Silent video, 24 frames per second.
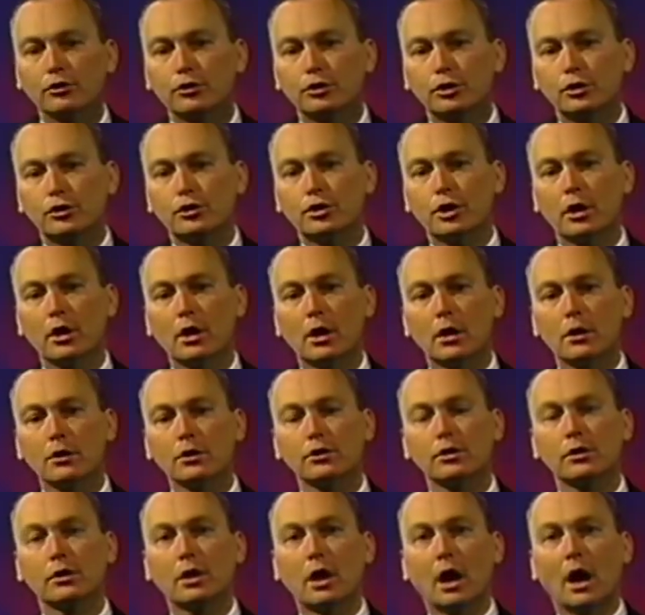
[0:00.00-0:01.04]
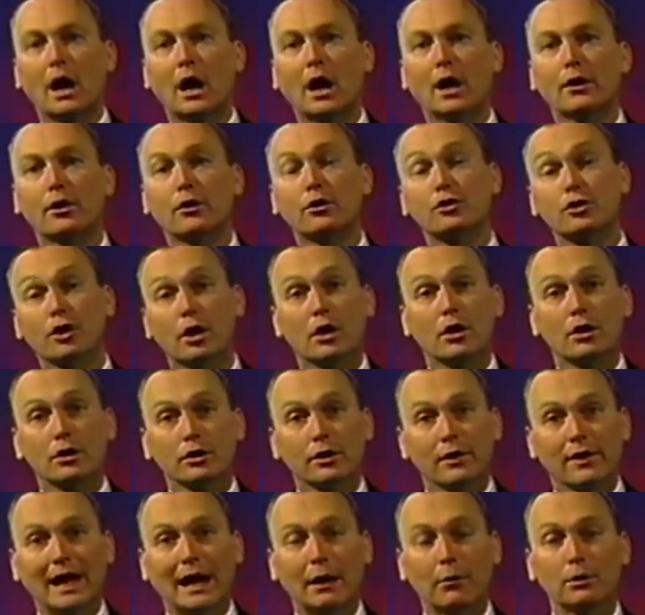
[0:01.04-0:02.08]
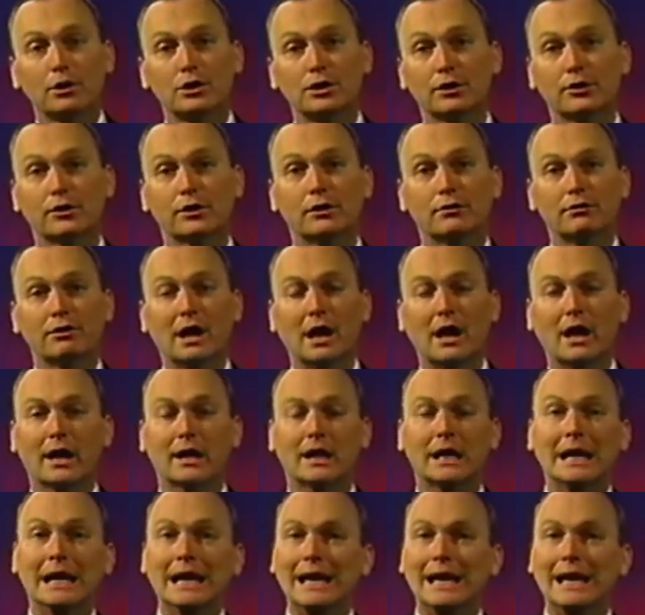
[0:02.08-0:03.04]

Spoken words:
to turn to God or turn to that which is divine.